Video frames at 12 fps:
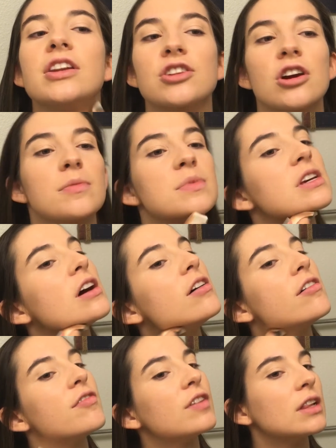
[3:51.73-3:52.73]
in terms
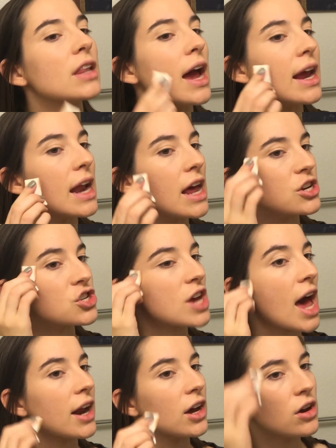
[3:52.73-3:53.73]
of light and
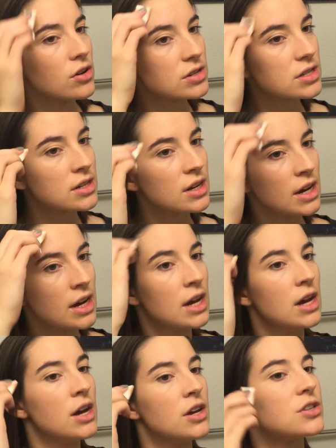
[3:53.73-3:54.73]
shadows.
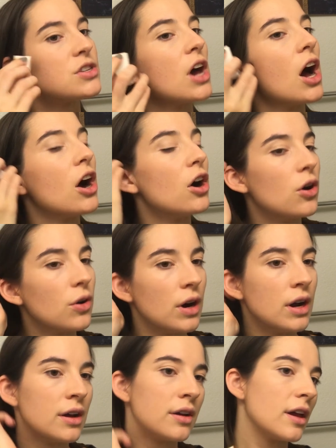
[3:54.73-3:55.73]

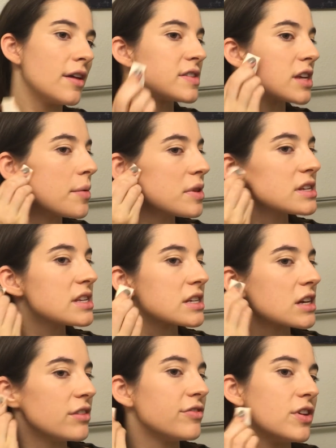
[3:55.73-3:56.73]
So if some of
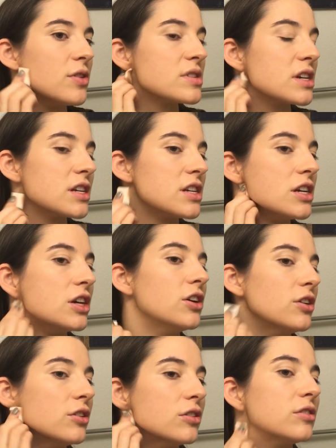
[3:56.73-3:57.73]
this is confusing to
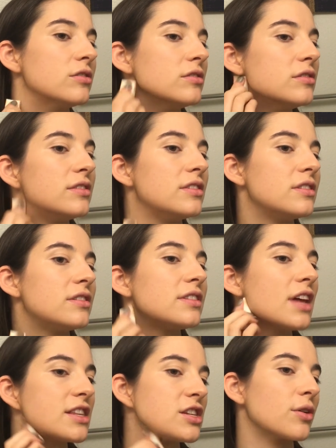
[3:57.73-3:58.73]
you,
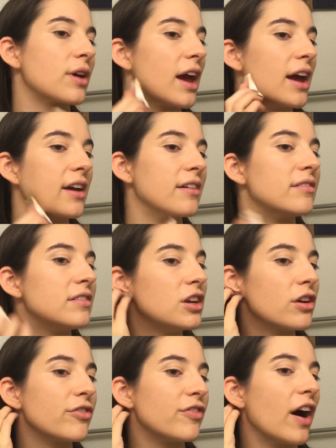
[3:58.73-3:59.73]
that's okay.
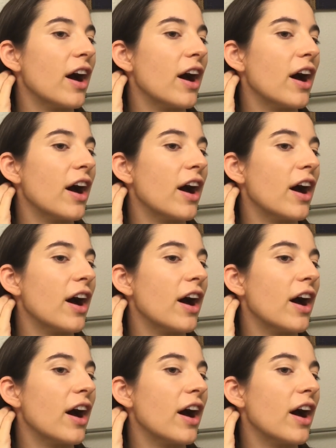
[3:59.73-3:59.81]
You're